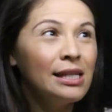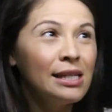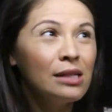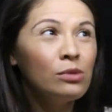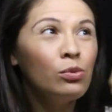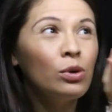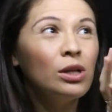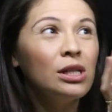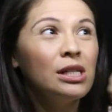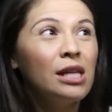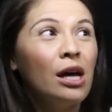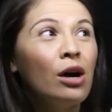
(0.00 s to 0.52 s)
is
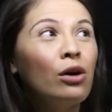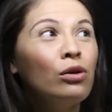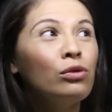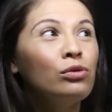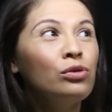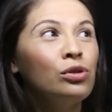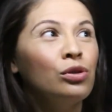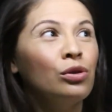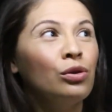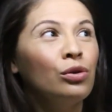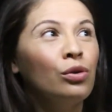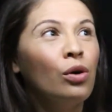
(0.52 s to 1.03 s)
what tells
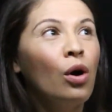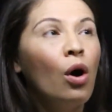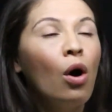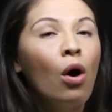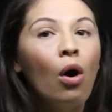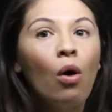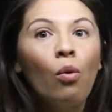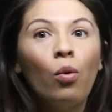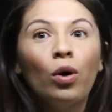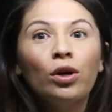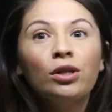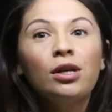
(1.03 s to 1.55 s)
you
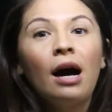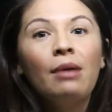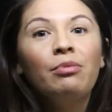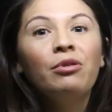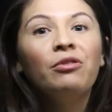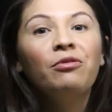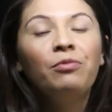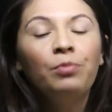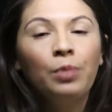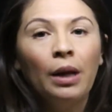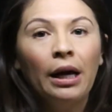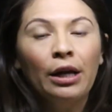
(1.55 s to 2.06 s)
what type
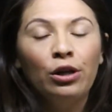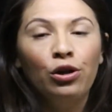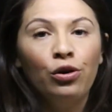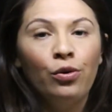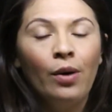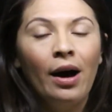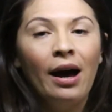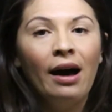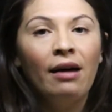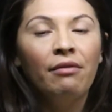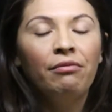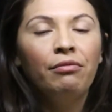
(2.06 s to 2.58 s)
of blood you
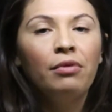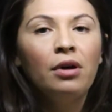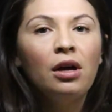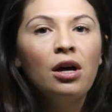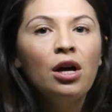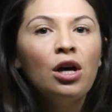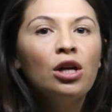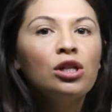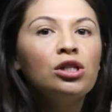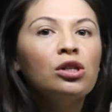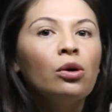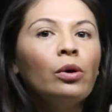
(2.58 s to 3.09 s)
have.
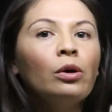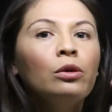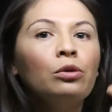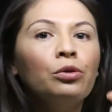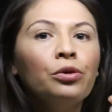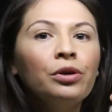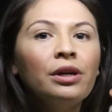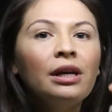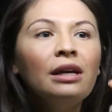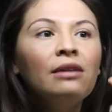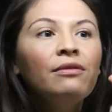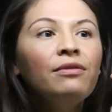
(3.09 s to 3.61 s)
So we're
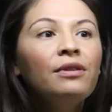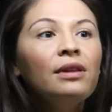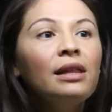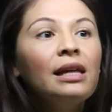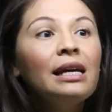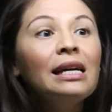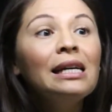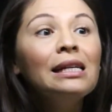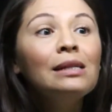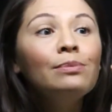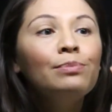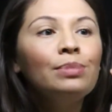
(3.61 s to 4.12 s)
looking for
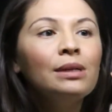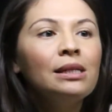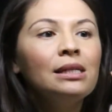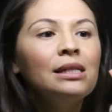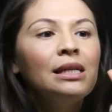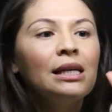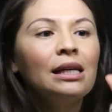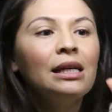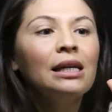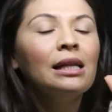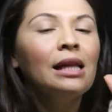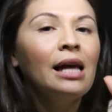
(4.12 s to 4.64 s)
these
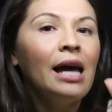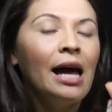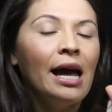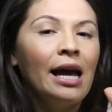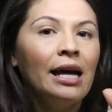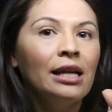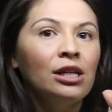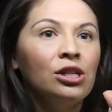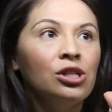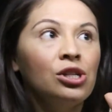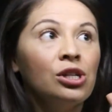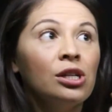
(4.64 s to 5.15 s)
particular
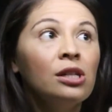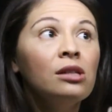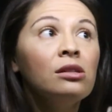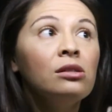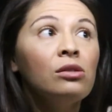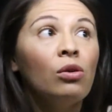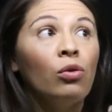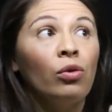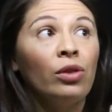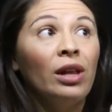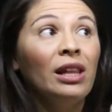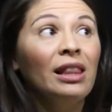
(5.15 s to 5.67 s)
antigens
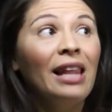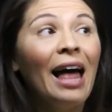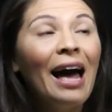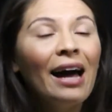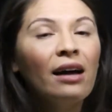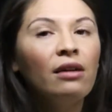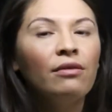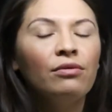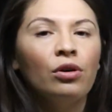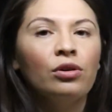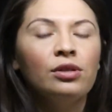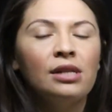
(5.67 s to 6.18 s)
or the lack
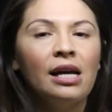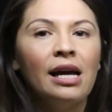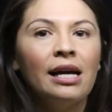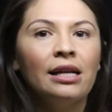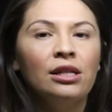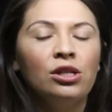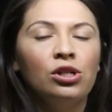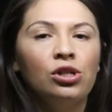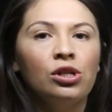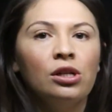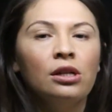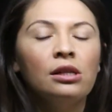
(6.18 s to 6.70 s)
of those
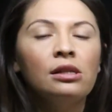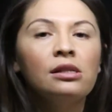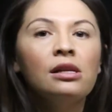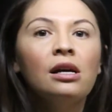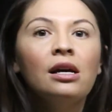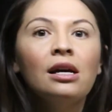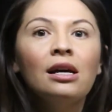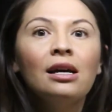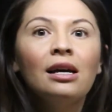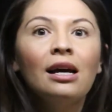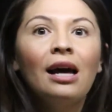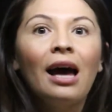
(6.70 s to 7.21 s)
antigens,
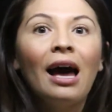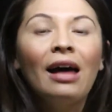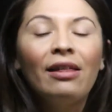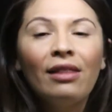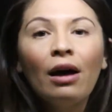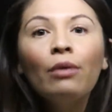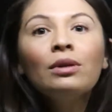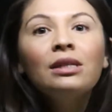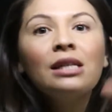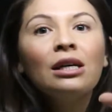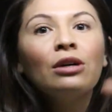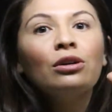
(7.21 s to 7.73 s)
and that
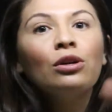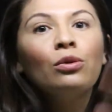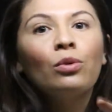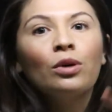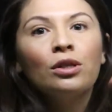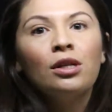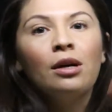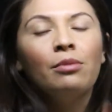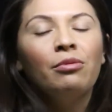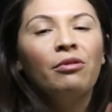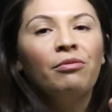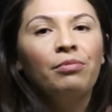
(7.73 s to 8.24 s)
will tell you what
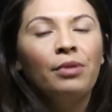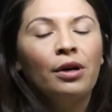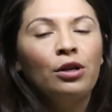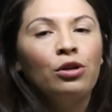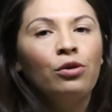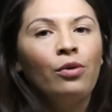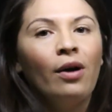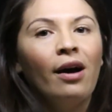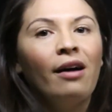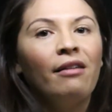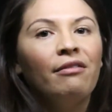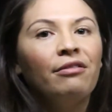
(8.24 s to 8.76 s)
type of blood you
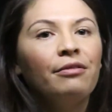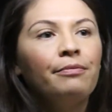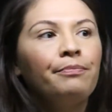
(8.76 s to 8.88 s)
have.